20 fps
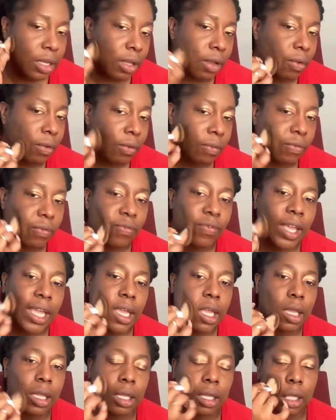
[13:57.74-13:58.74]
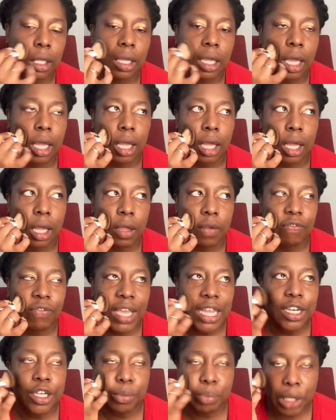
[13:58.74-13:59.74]
know, fake, uh,
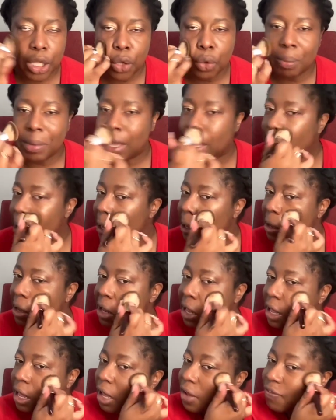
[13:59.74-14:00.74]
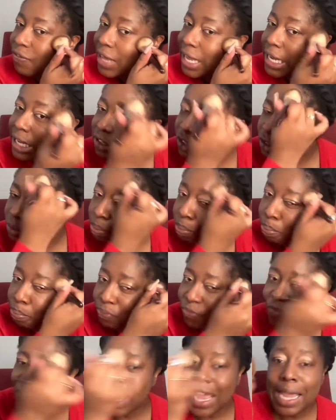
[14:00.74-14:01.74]
fake diploma, fake,
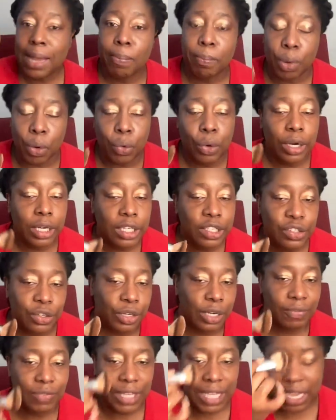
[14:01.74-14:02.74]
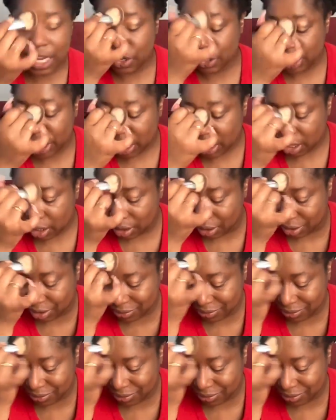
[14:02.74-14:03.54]
fake board certification.